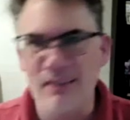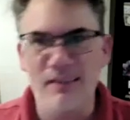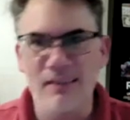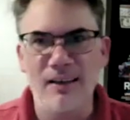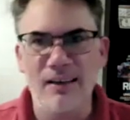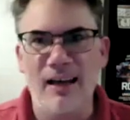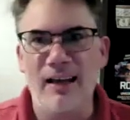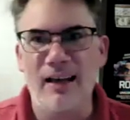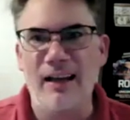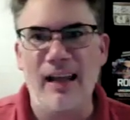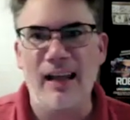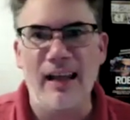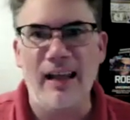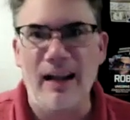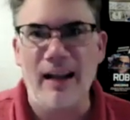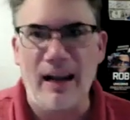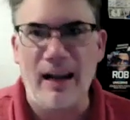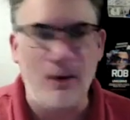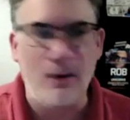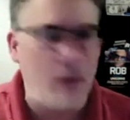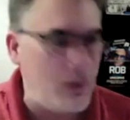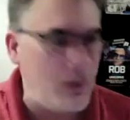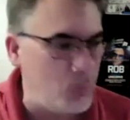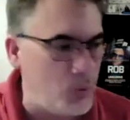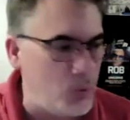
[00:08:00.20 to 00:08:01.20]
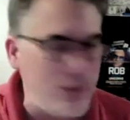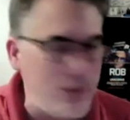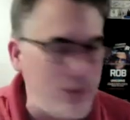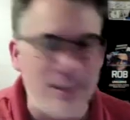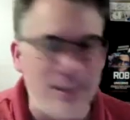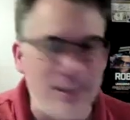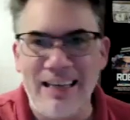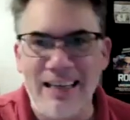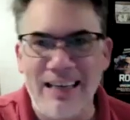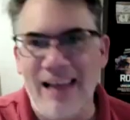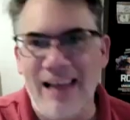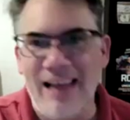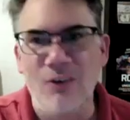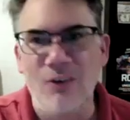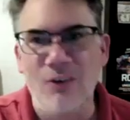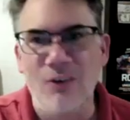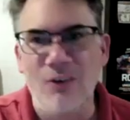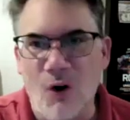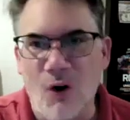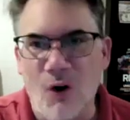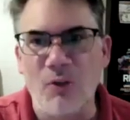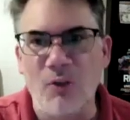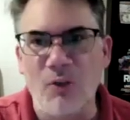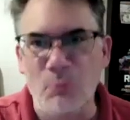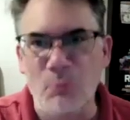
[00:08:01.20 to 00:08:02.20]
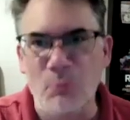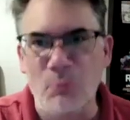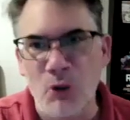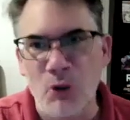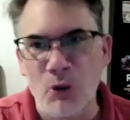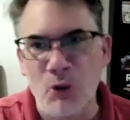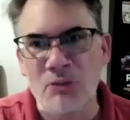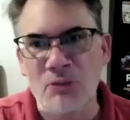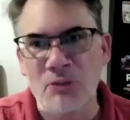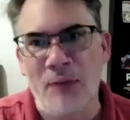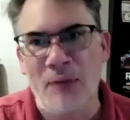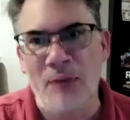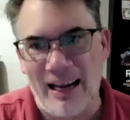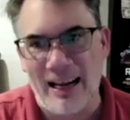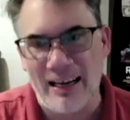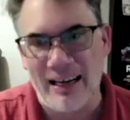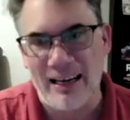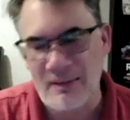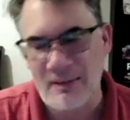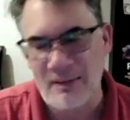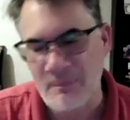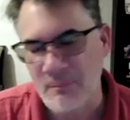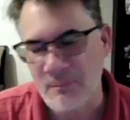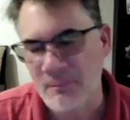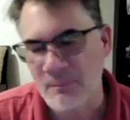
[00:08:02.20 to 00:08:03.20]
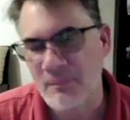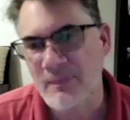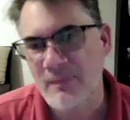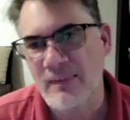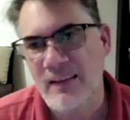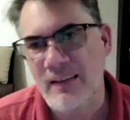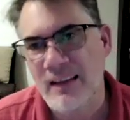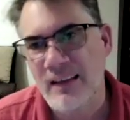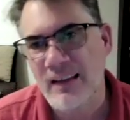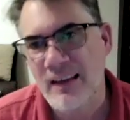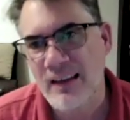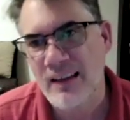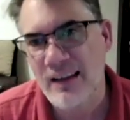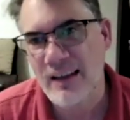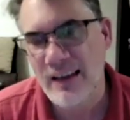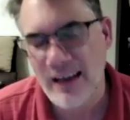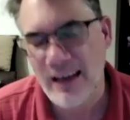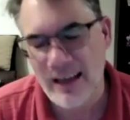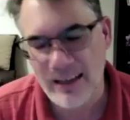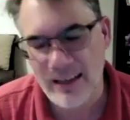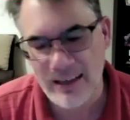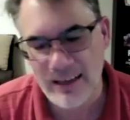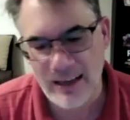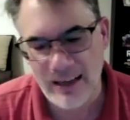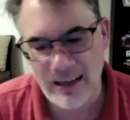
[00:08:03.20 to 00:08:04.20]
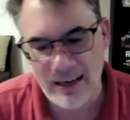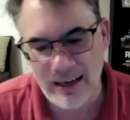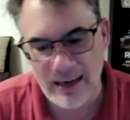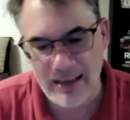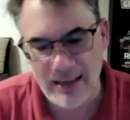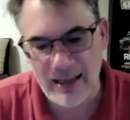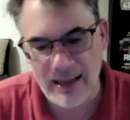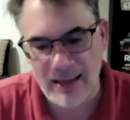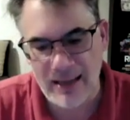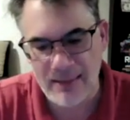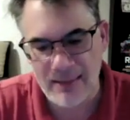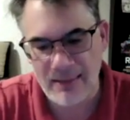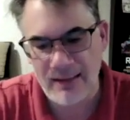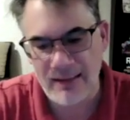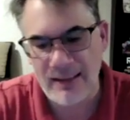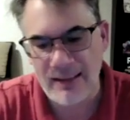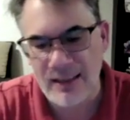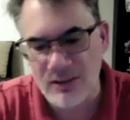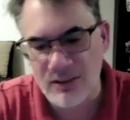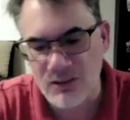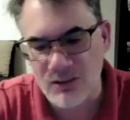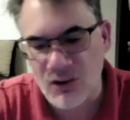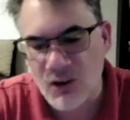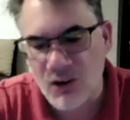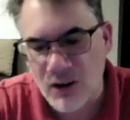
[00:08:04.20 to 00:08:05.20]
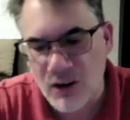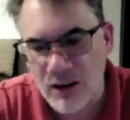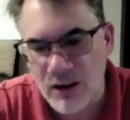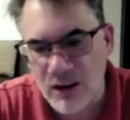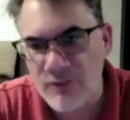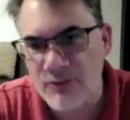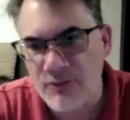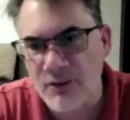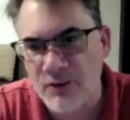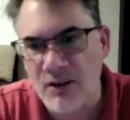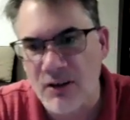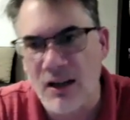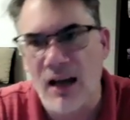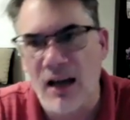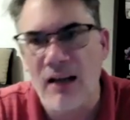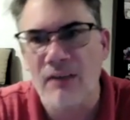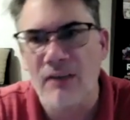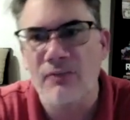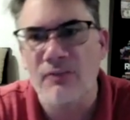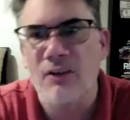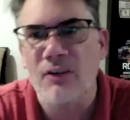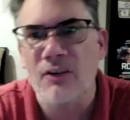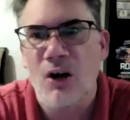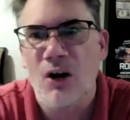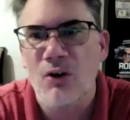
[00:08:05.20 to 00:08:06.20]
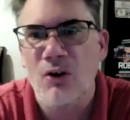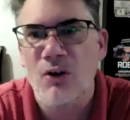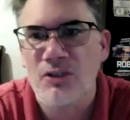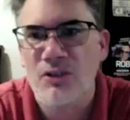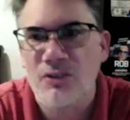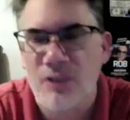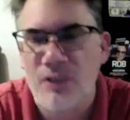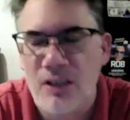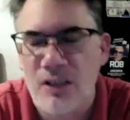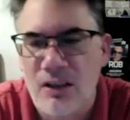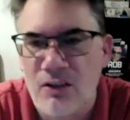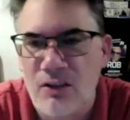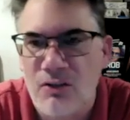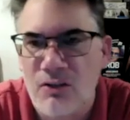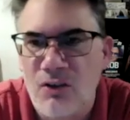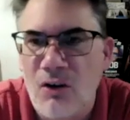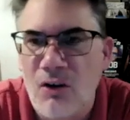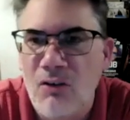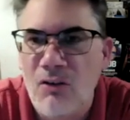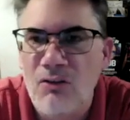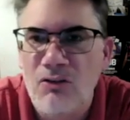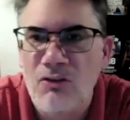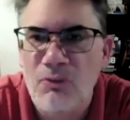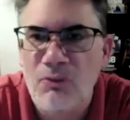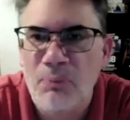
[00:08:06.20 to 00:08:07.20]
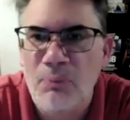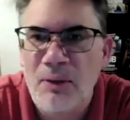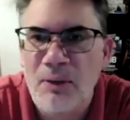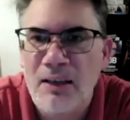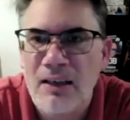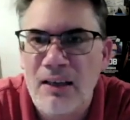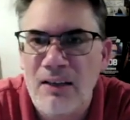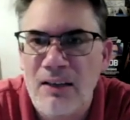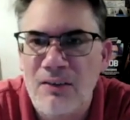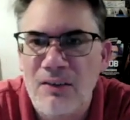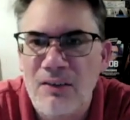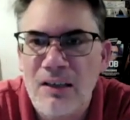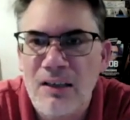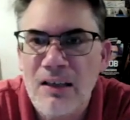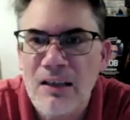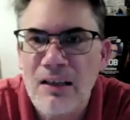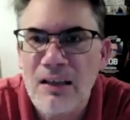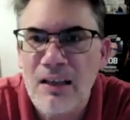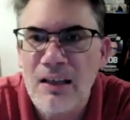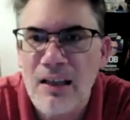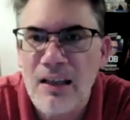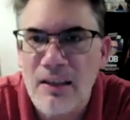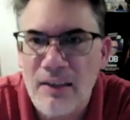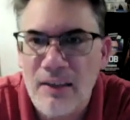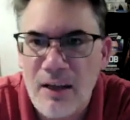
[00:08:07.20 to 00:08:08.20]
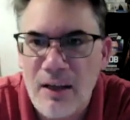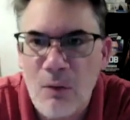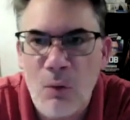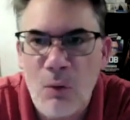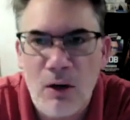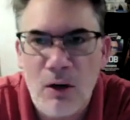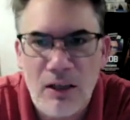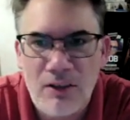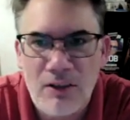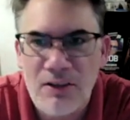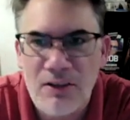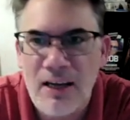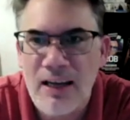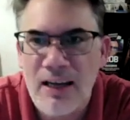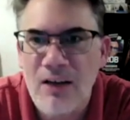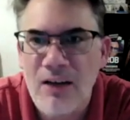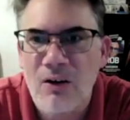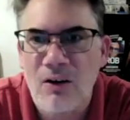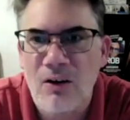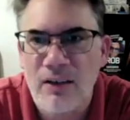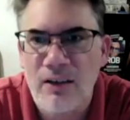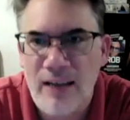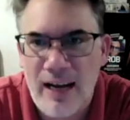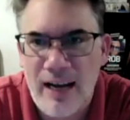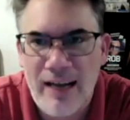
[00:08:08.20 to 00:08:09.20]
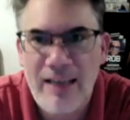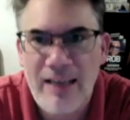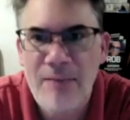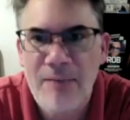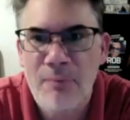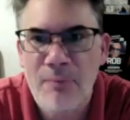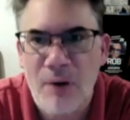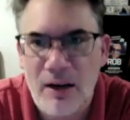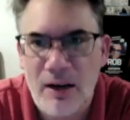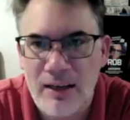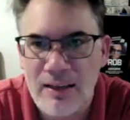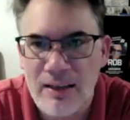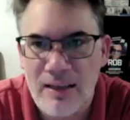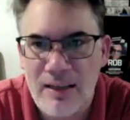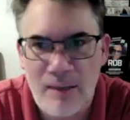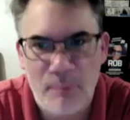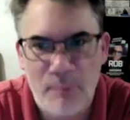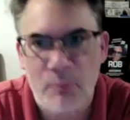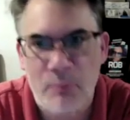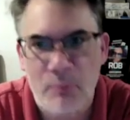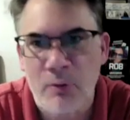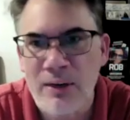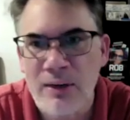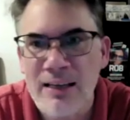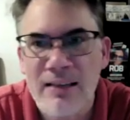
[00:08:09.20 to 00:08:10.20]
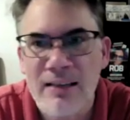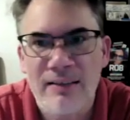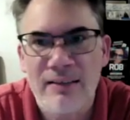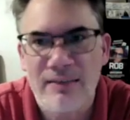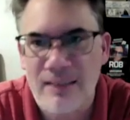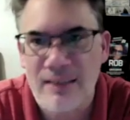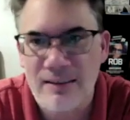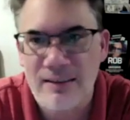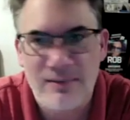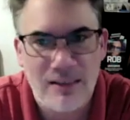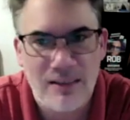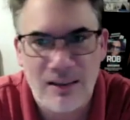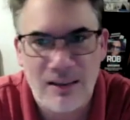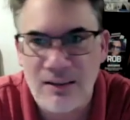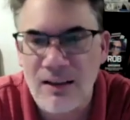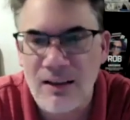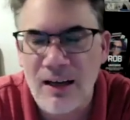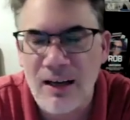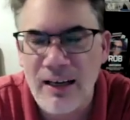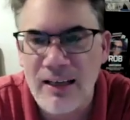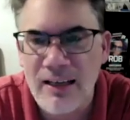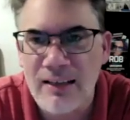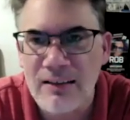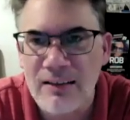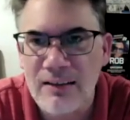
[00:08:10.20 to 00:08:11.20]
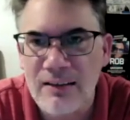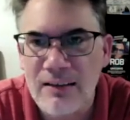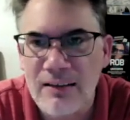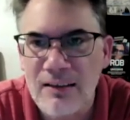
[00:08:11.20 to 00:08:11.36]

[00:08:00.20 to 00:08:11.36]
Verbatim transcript: and and i, I wouldn't get all the pushback and and I, I think that's hard for a lot of coaches and consultants because they want to take on anybody that breathes as a client,